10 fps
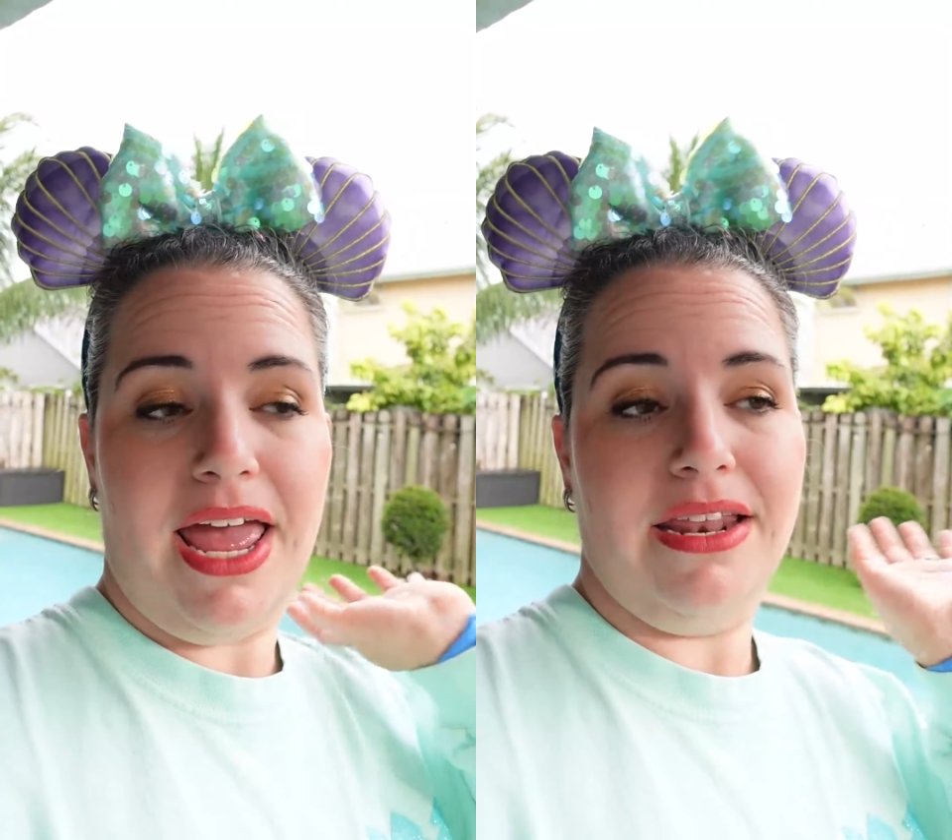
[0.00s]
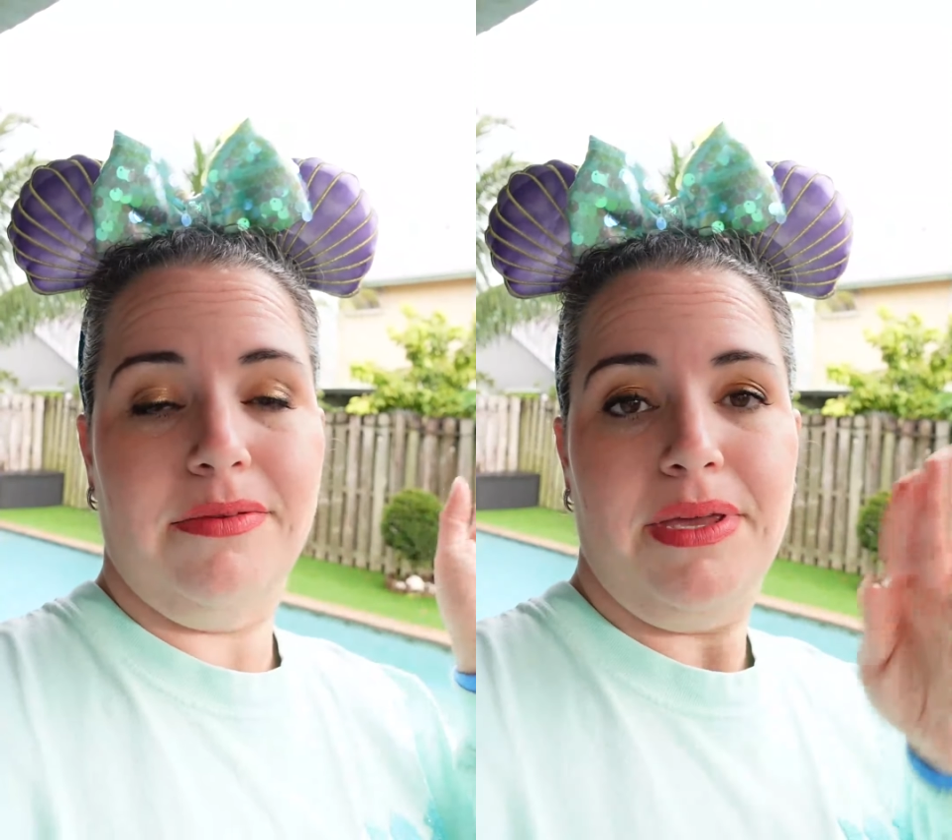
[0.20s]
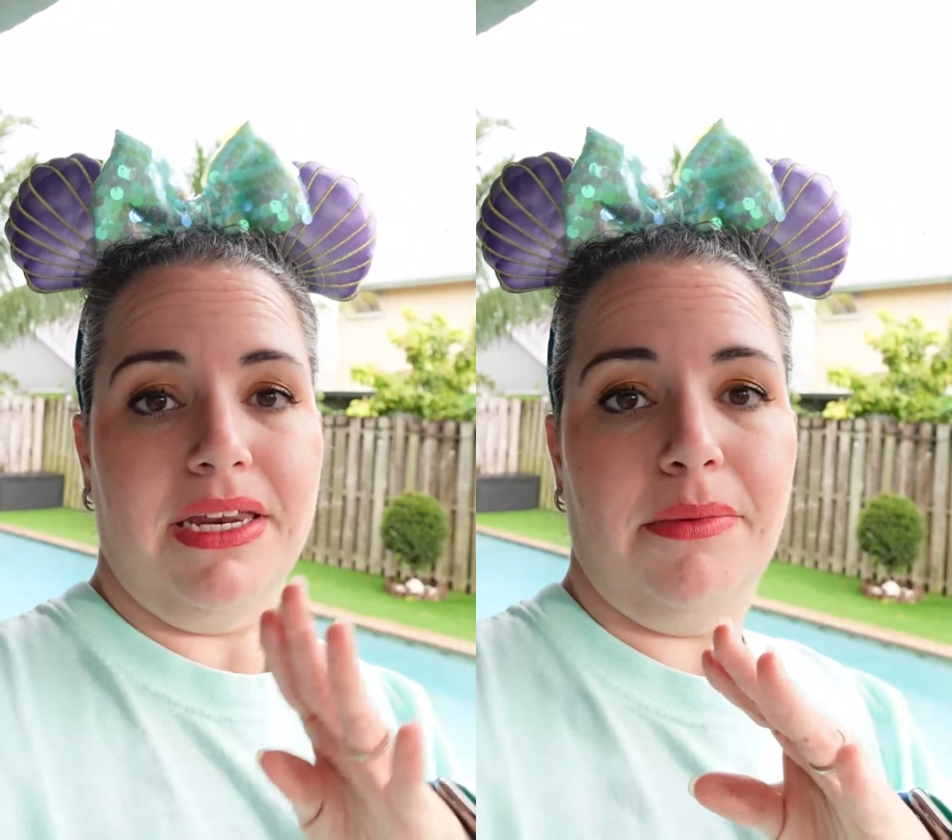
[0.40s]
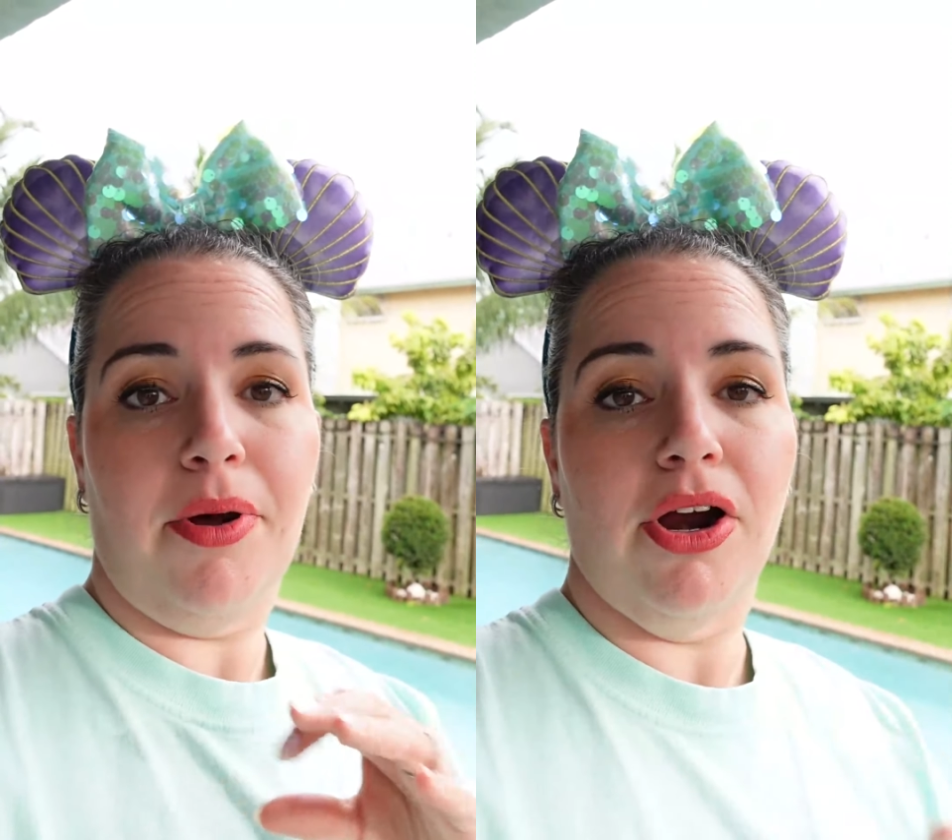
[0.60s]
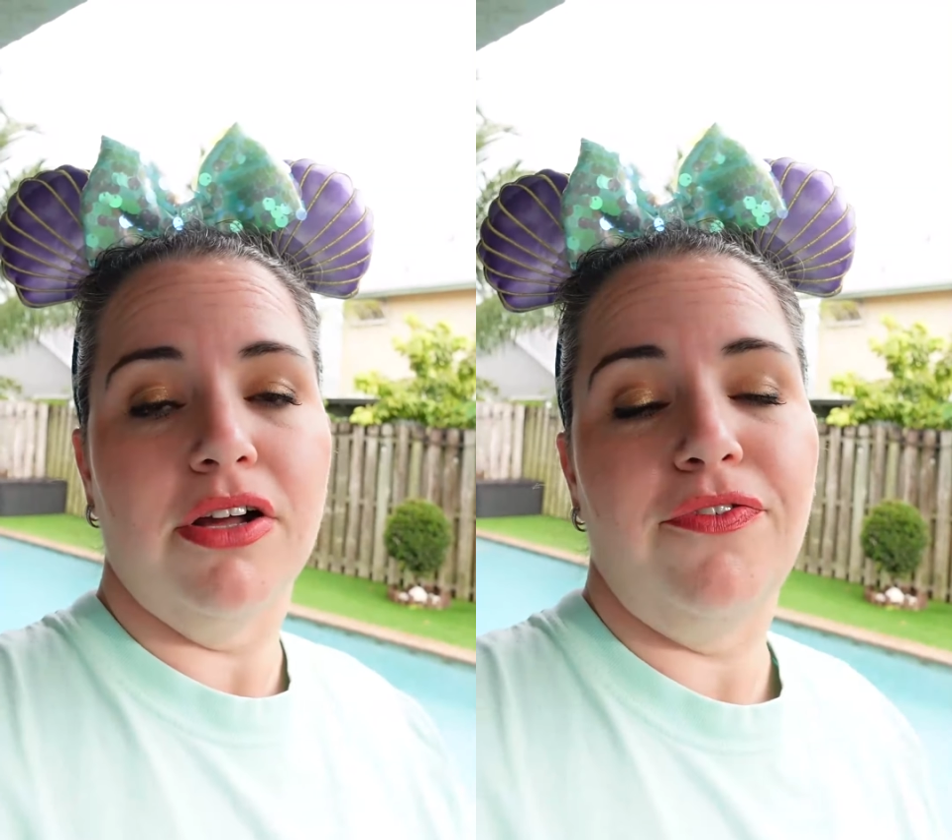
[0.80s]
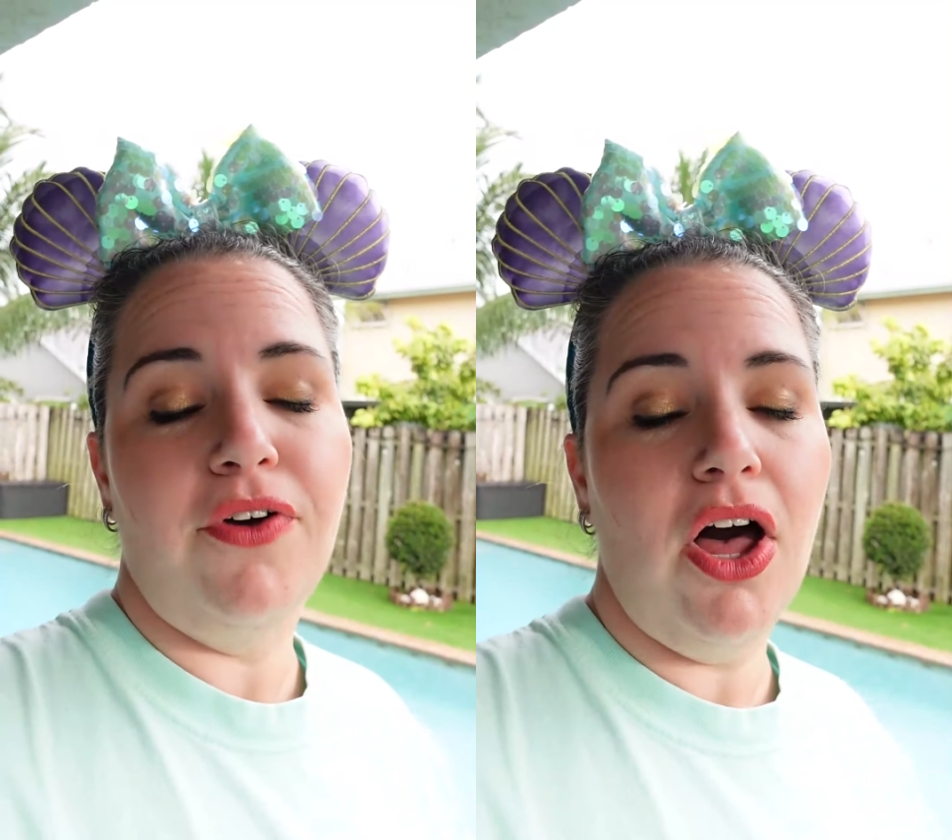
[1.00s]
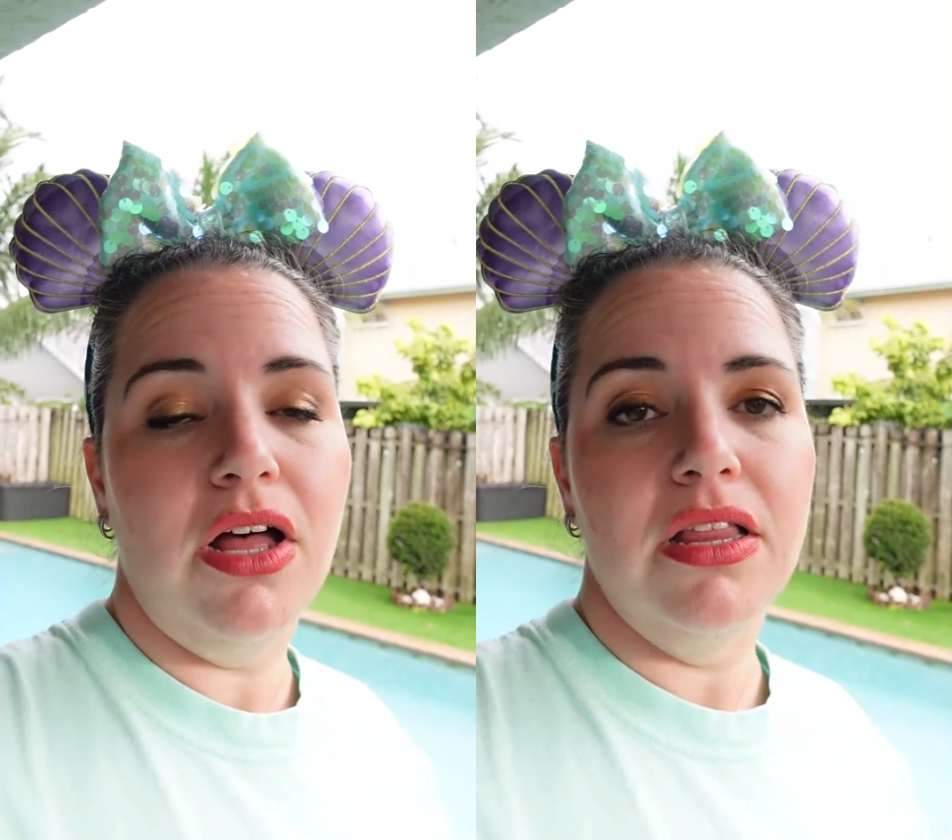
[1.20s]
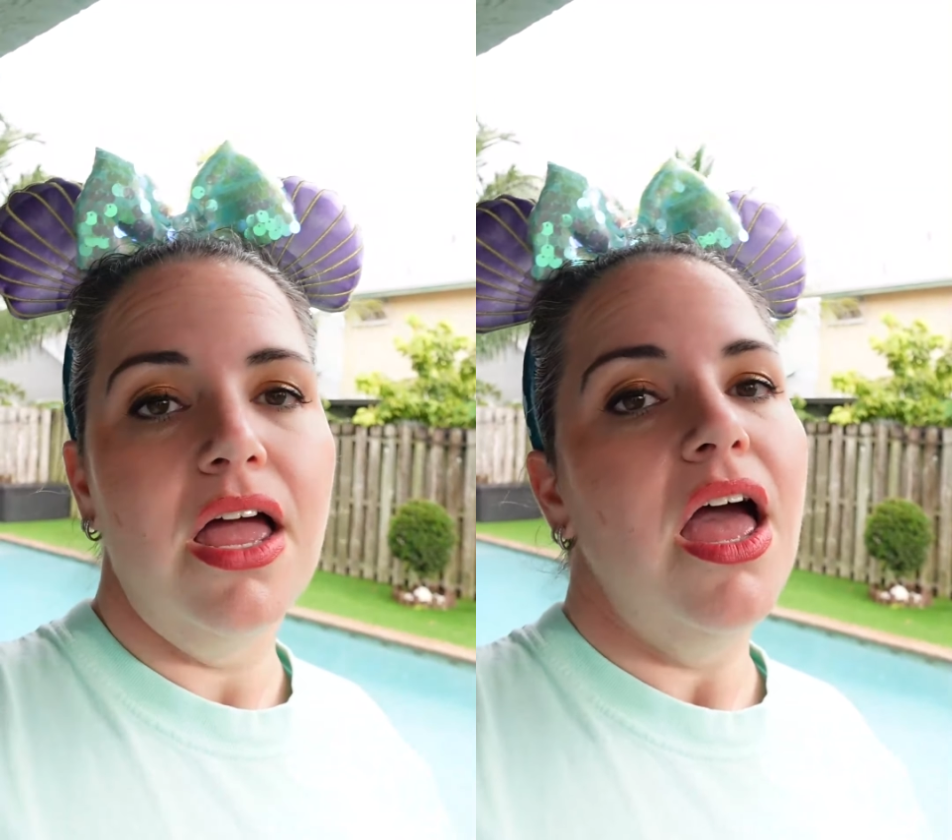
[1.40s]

and the beginning part of fall.